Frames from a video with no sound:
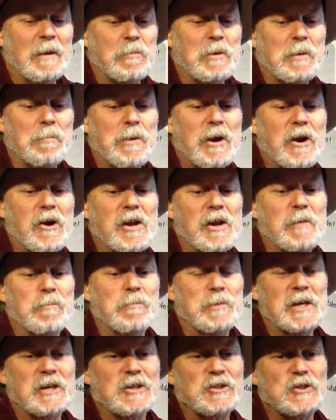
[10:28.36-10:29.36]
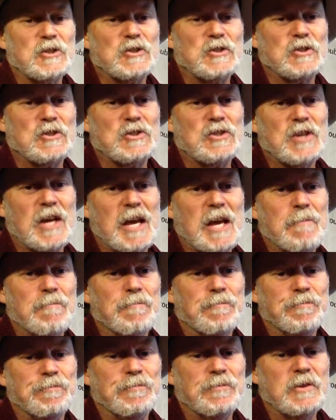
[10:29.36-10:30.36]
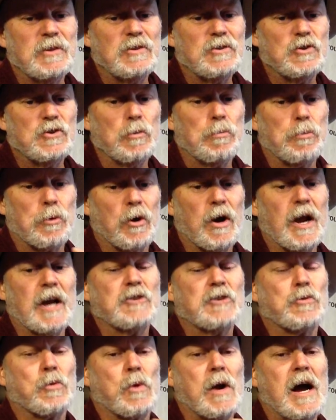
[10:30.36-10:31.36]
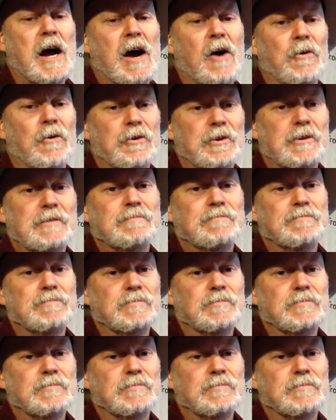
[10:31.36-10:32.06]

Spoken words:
I'm comparing them because it's the same Super X round,